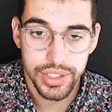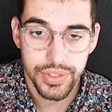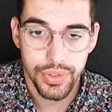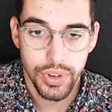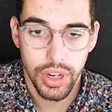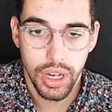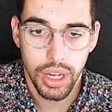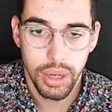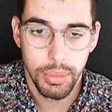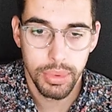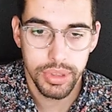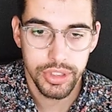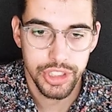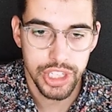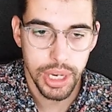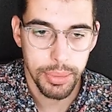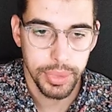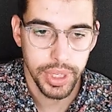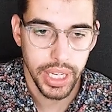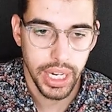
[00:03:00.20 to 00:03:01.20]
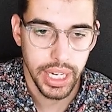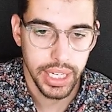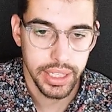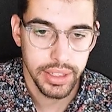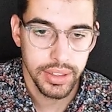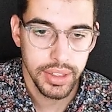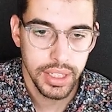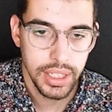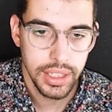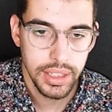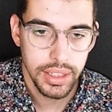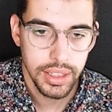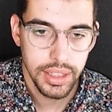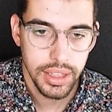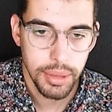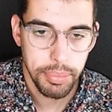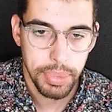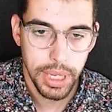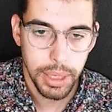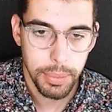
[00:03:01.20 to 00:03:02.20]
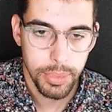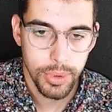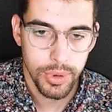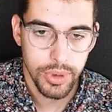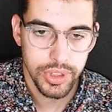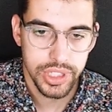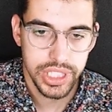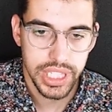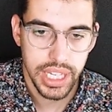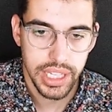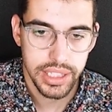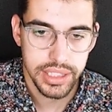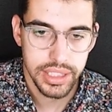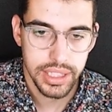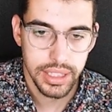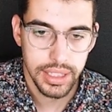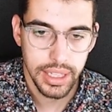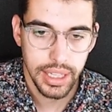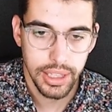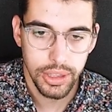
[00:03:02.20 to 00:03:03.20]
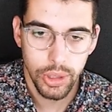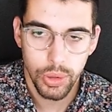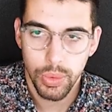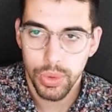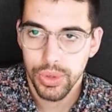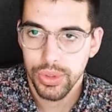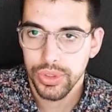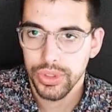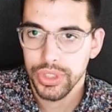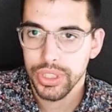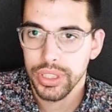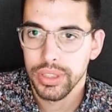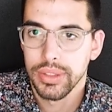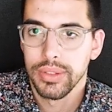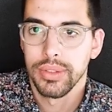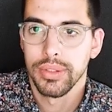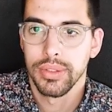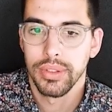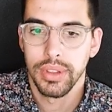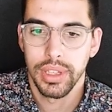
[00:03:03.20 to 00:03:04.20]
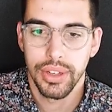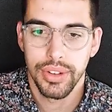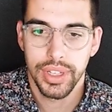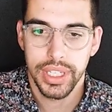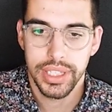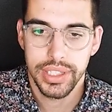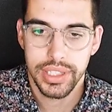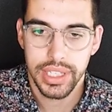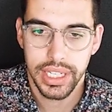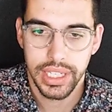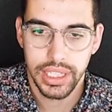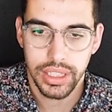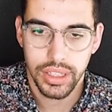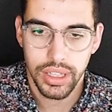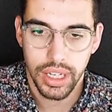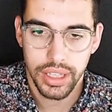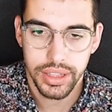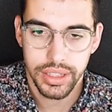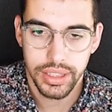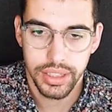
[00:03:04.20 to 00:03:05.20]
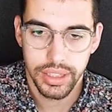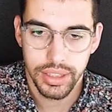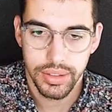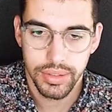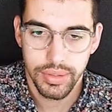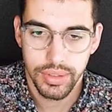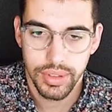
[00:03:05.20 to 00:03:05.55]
from Gemini. The paper says, hello world. There it is. And it got the